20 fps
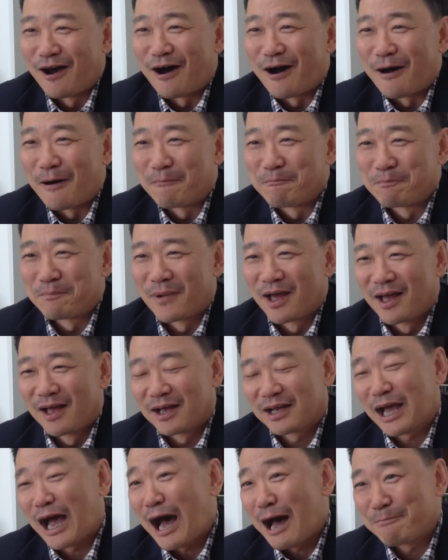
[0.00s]
uh,
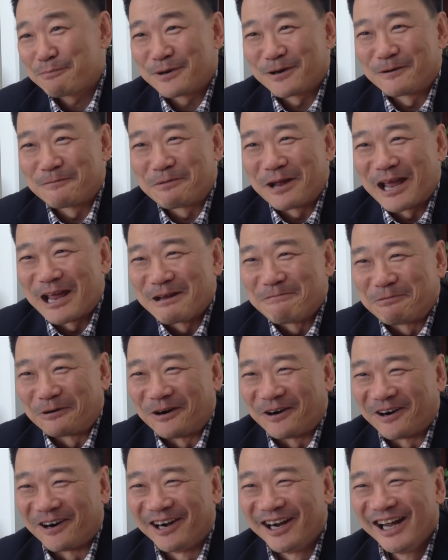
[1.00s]
copier
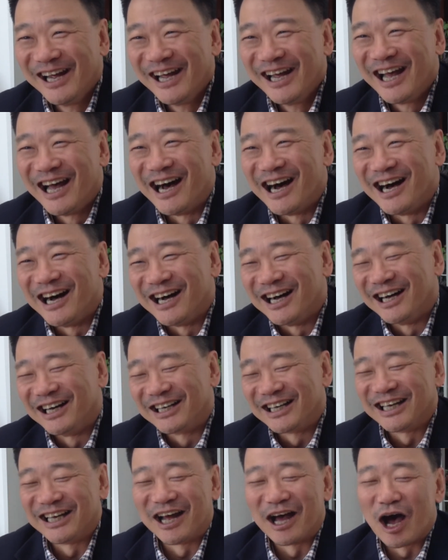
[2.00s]
paper, uh,
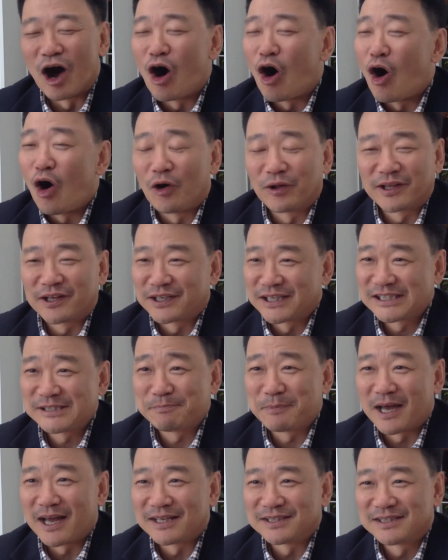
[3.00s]
yeah, all the
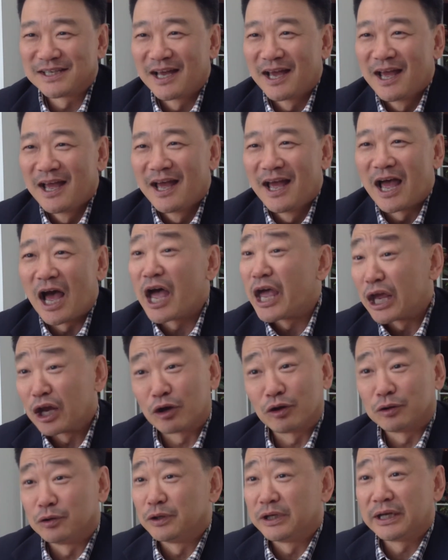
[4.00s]
expense,
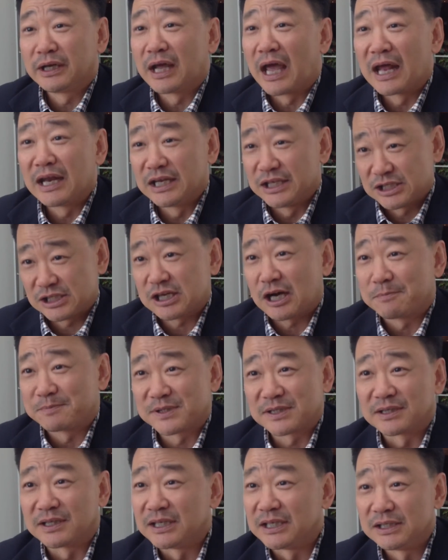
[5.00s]
including any
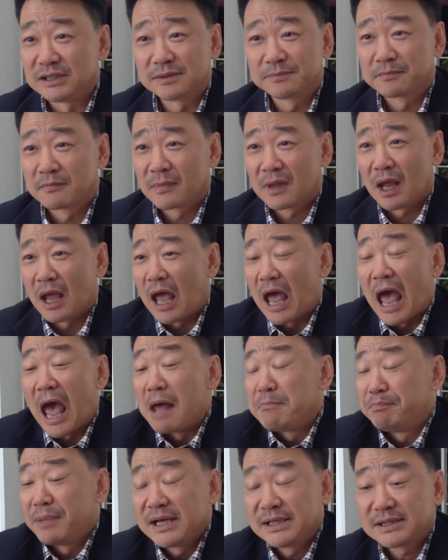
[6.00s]
subsidies,
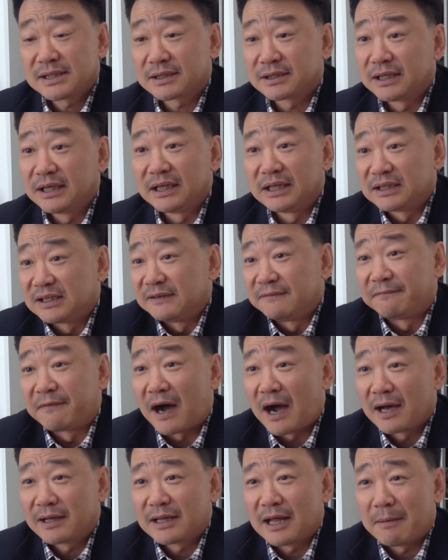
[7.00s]
and basically
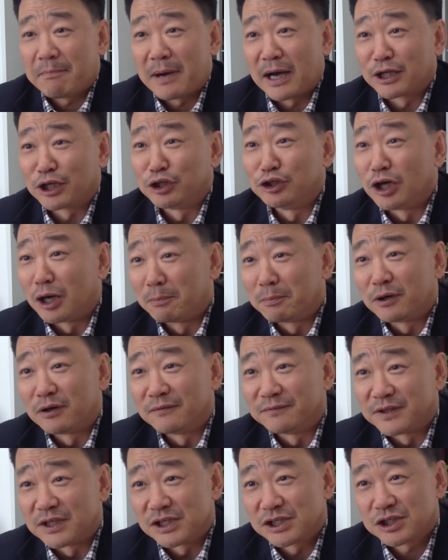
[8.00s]
divide that by the number
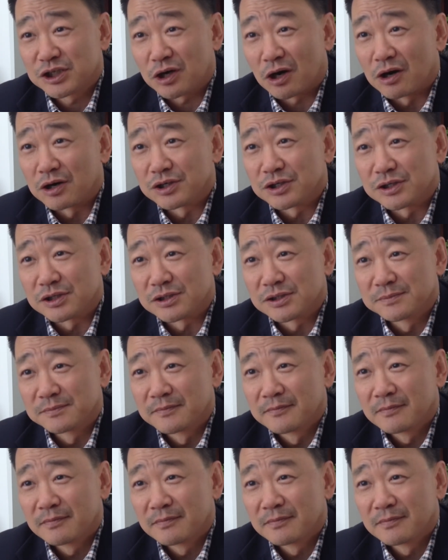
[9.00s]
of discharges.